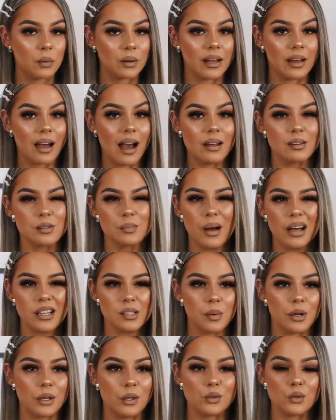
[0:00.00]
all in caps, but
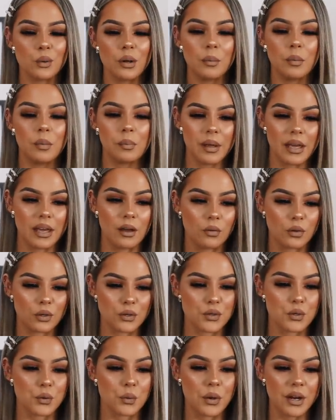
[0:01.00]
as per usual, it will be on the
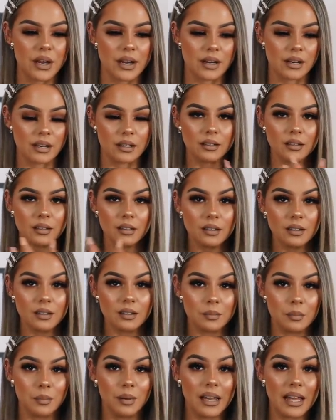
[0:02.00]
screen.
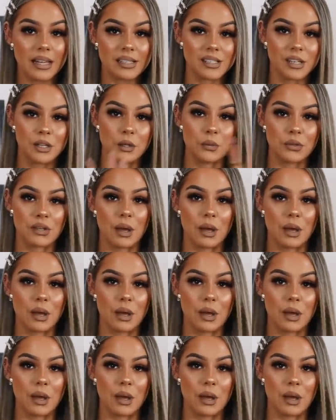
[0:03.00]
Blessing you